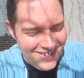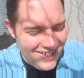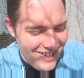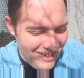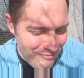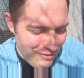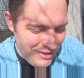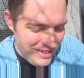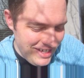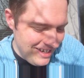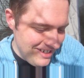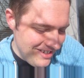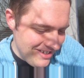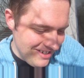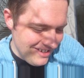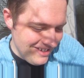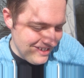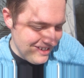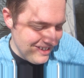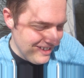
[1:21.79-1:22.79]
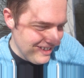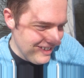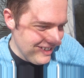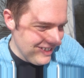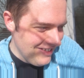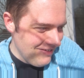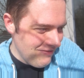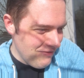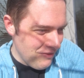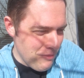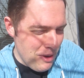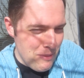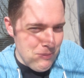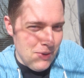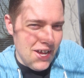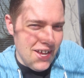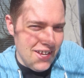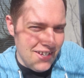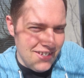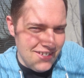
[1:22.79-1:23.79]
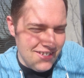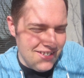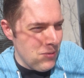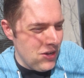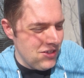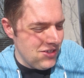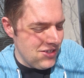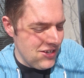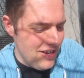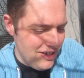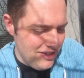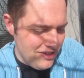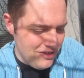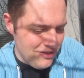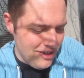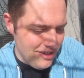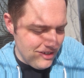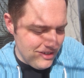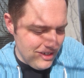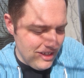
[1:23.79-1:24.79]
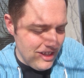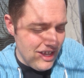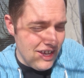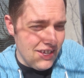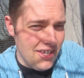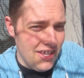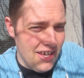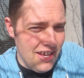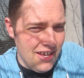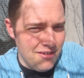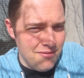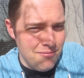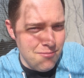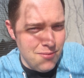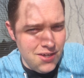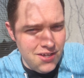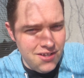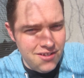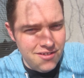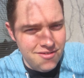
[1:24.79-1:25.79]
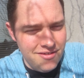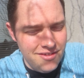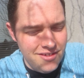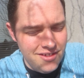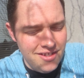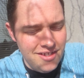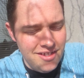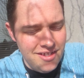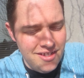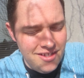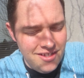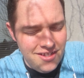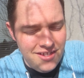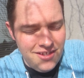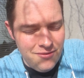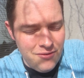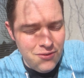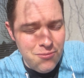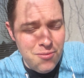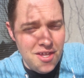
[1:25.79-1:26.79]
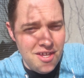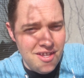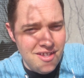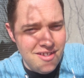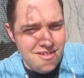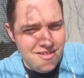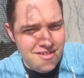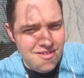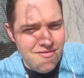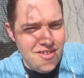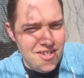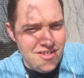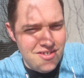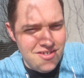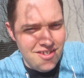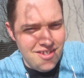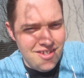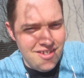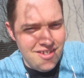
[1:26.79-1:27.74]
an imitation for my mind. Mine's not as strong as I like yet, but it will be eventually.